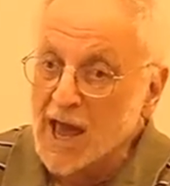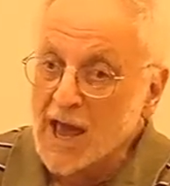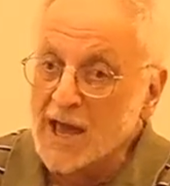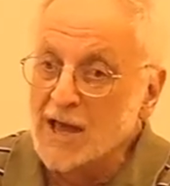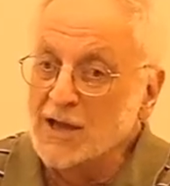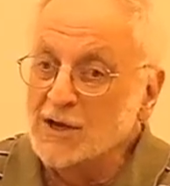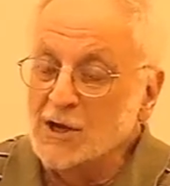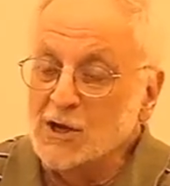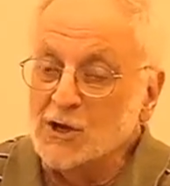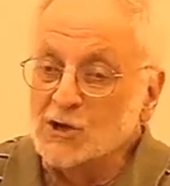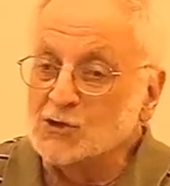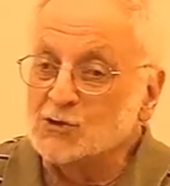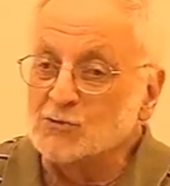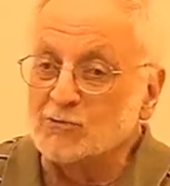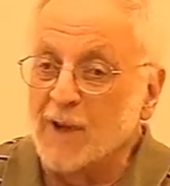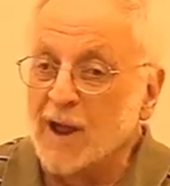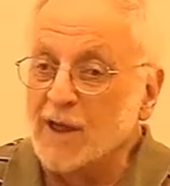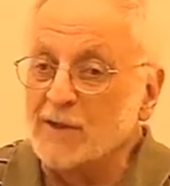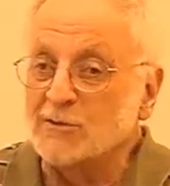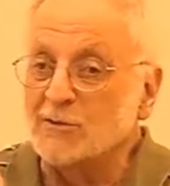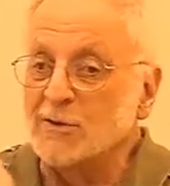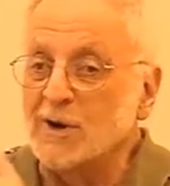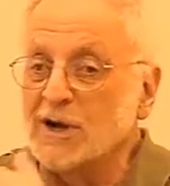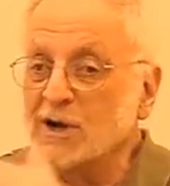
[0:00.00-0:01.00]
It is
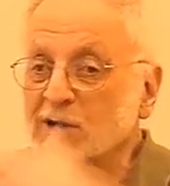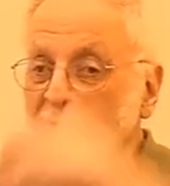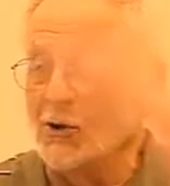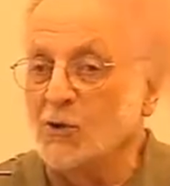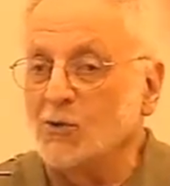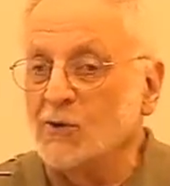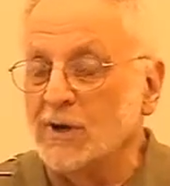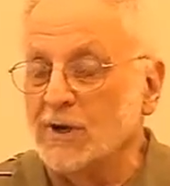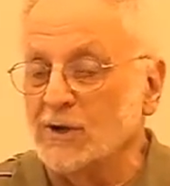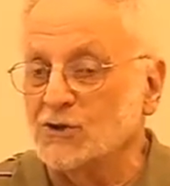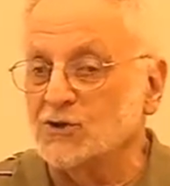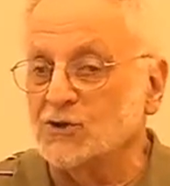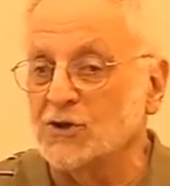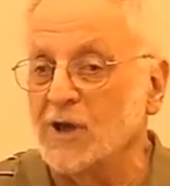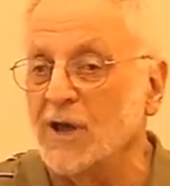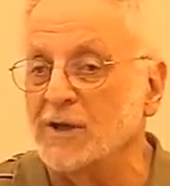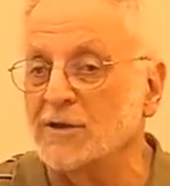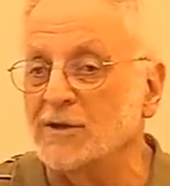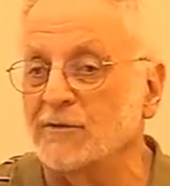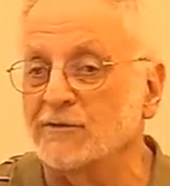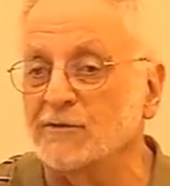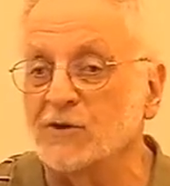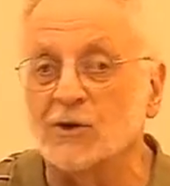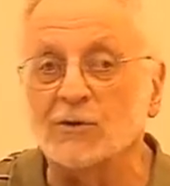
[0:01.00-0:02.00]
rather a glorious
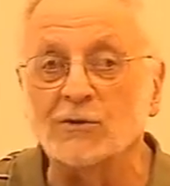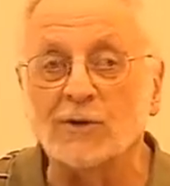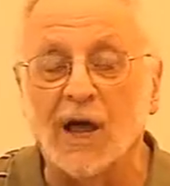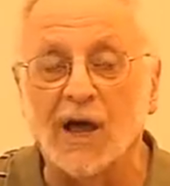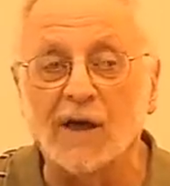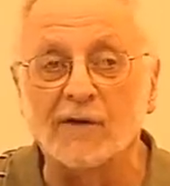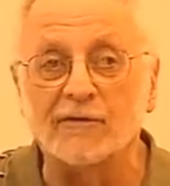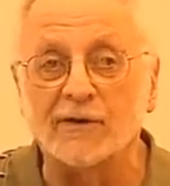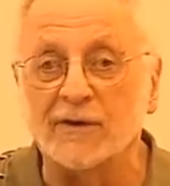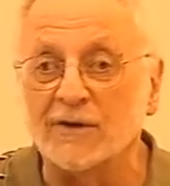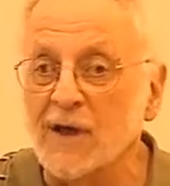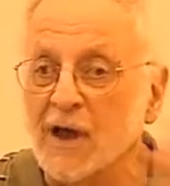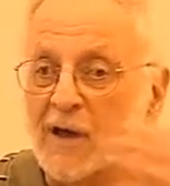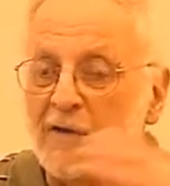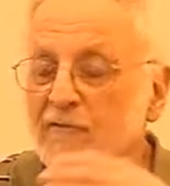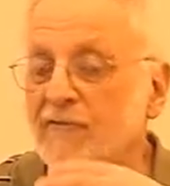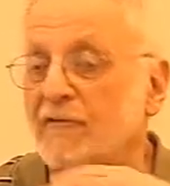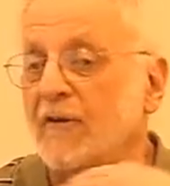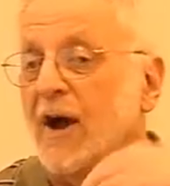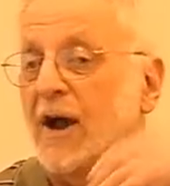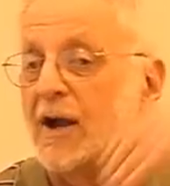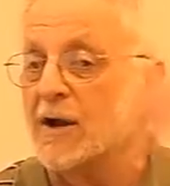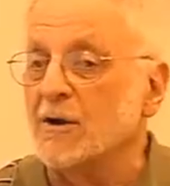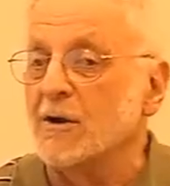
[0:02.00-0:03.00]
sign of new life, and
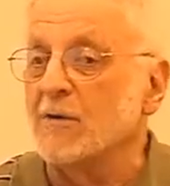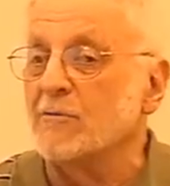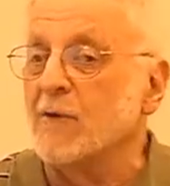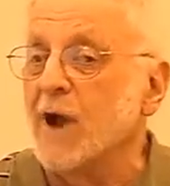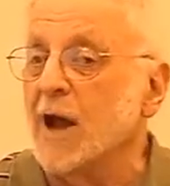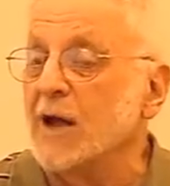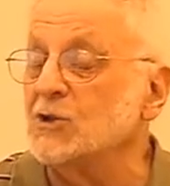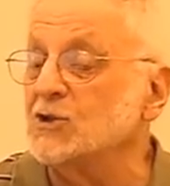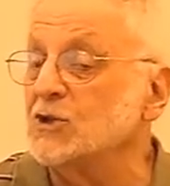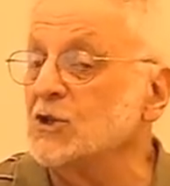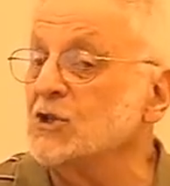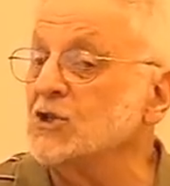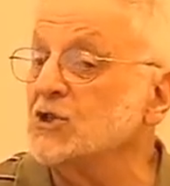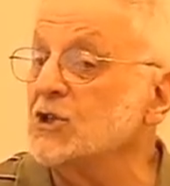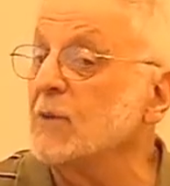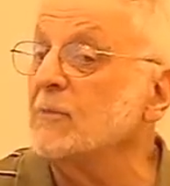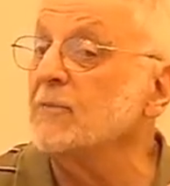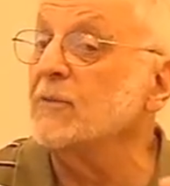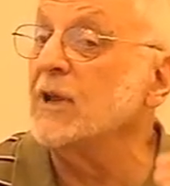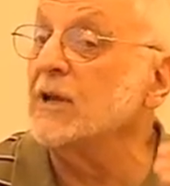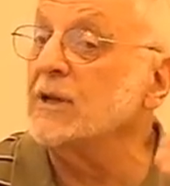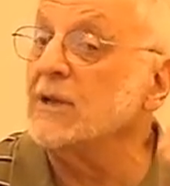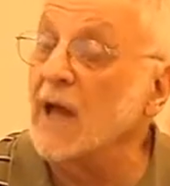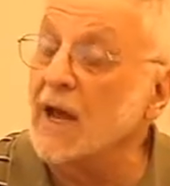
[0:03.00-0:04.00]
fire rising
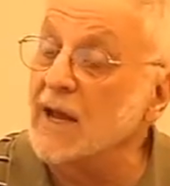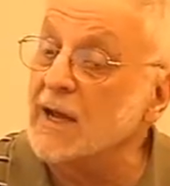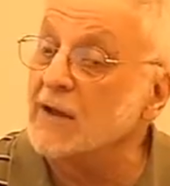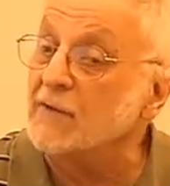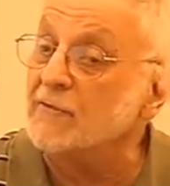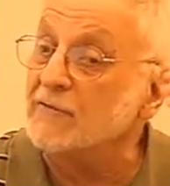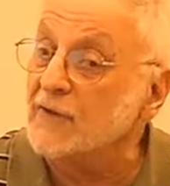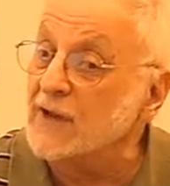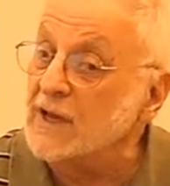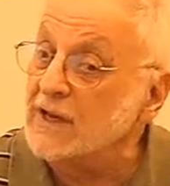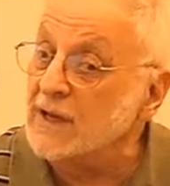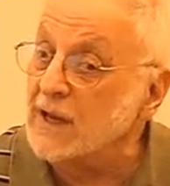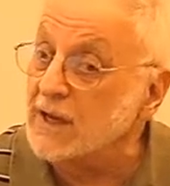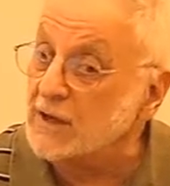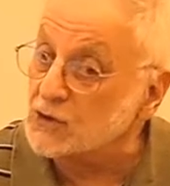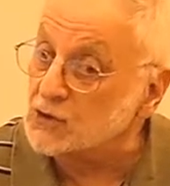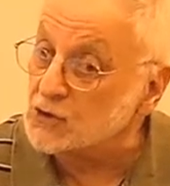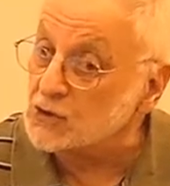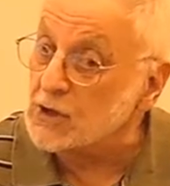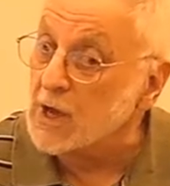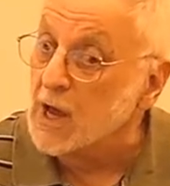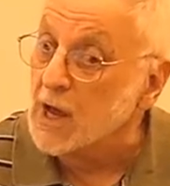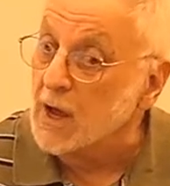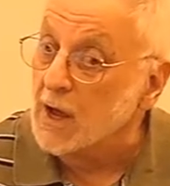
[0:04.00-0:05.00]
something like a
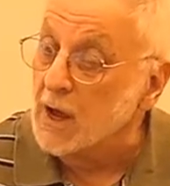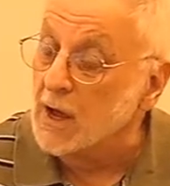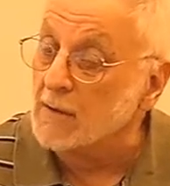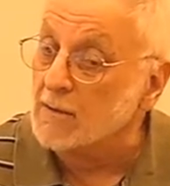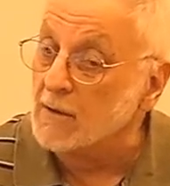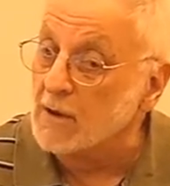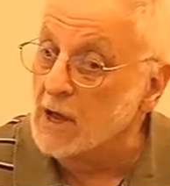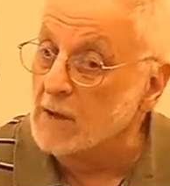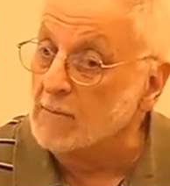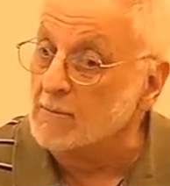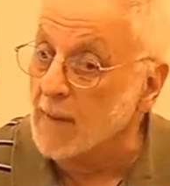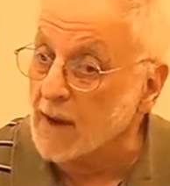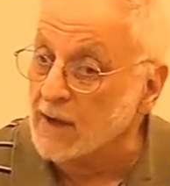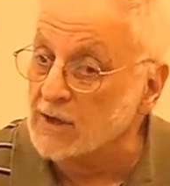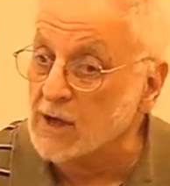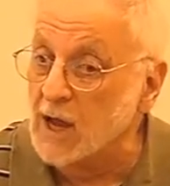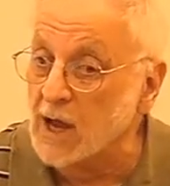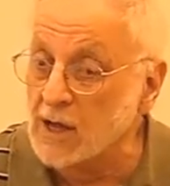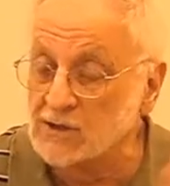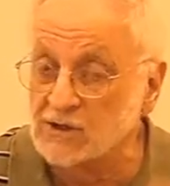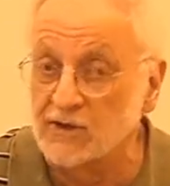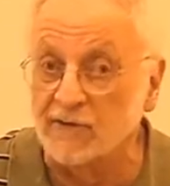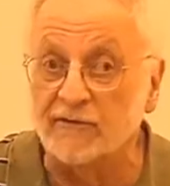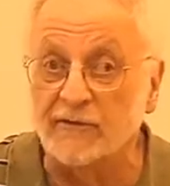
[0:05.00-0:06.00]
phoenix,
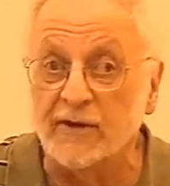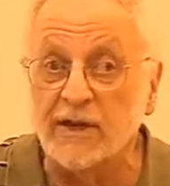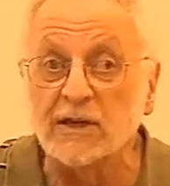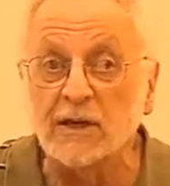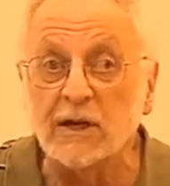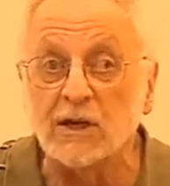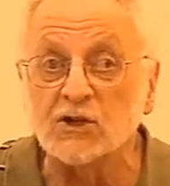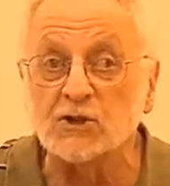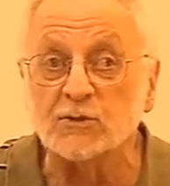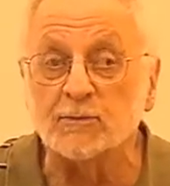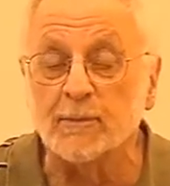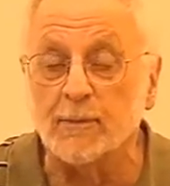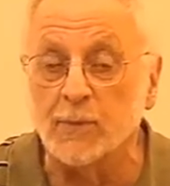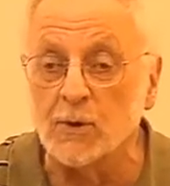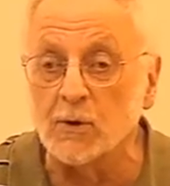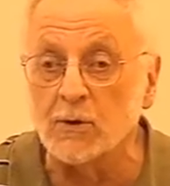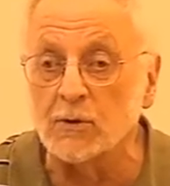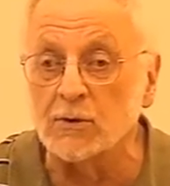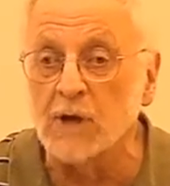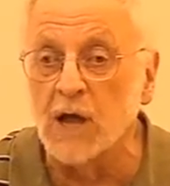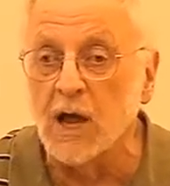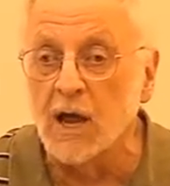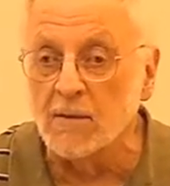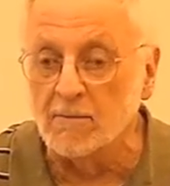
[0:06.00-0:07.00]
as a phoenix
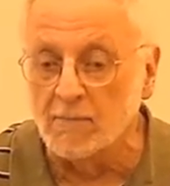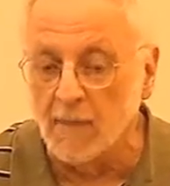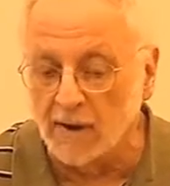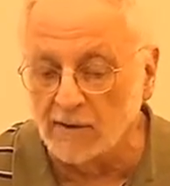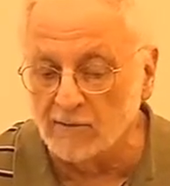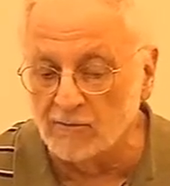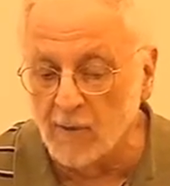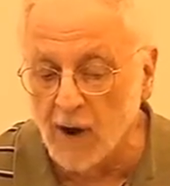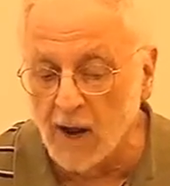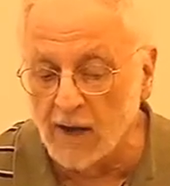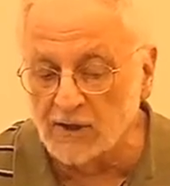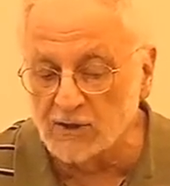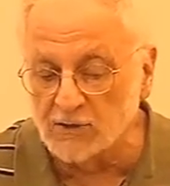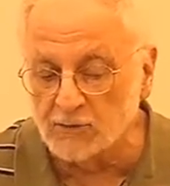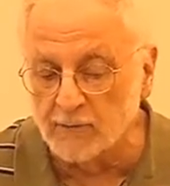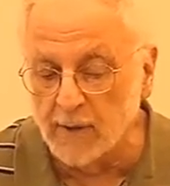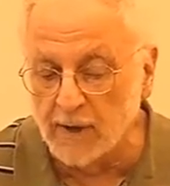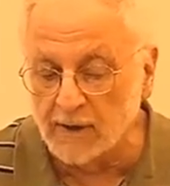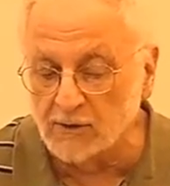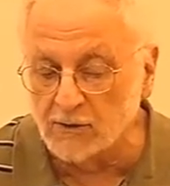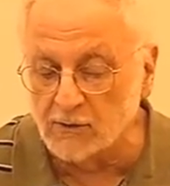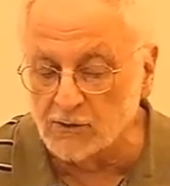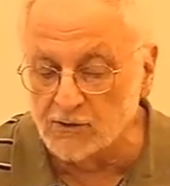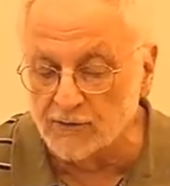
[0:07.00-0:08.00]
bird might rise
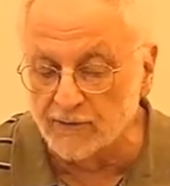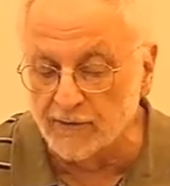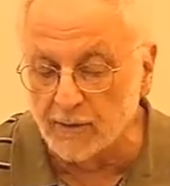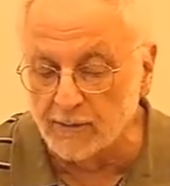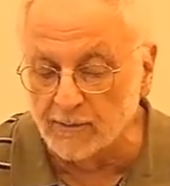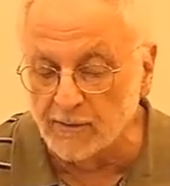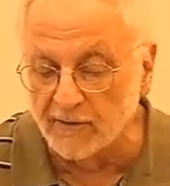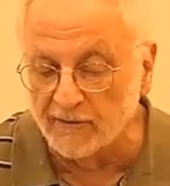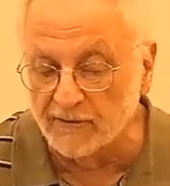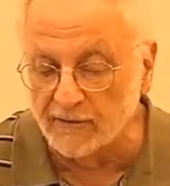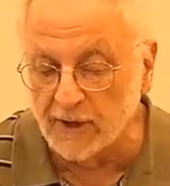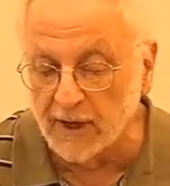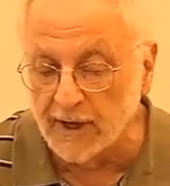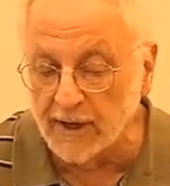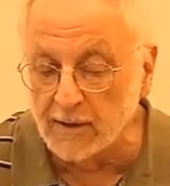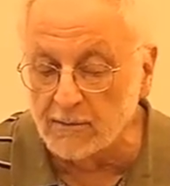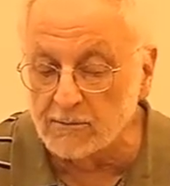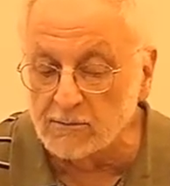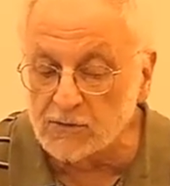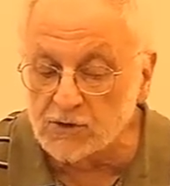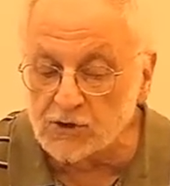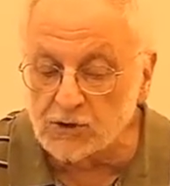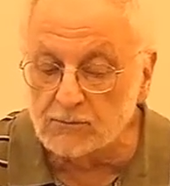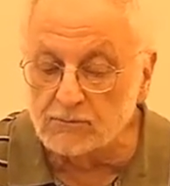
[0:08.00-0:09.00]
reddened from the
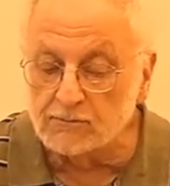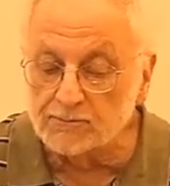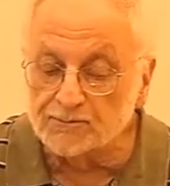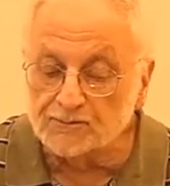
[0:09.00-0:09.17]
flames.